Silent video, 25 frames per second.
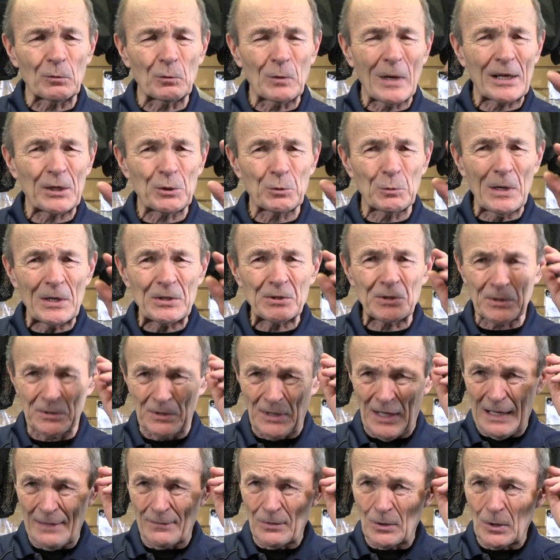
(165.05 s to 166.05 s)
a recreational
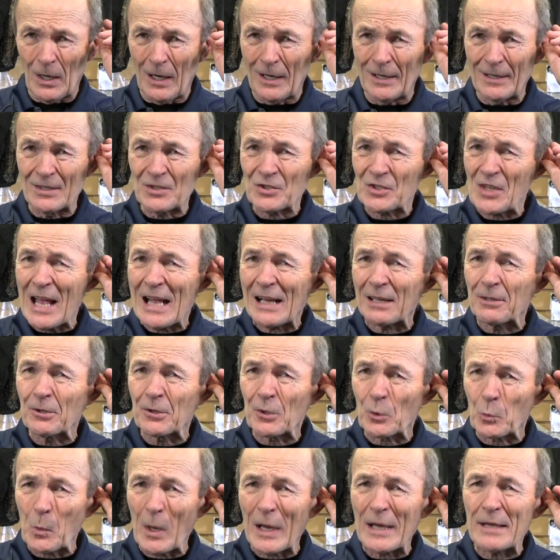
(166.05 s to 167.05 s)
diver are exactly
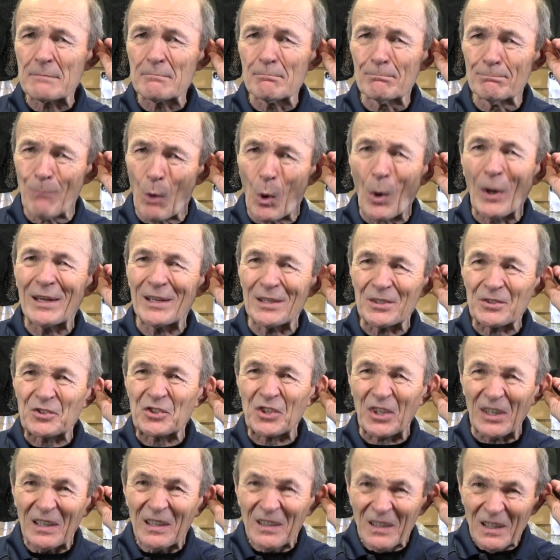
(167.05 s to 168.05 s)
the right
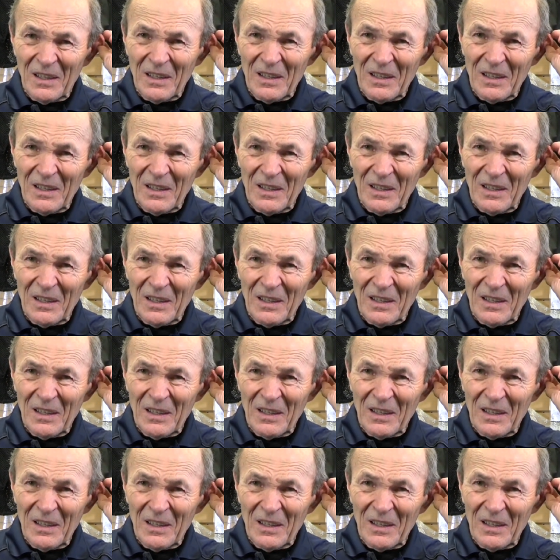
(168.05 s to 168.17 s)
buoyancy.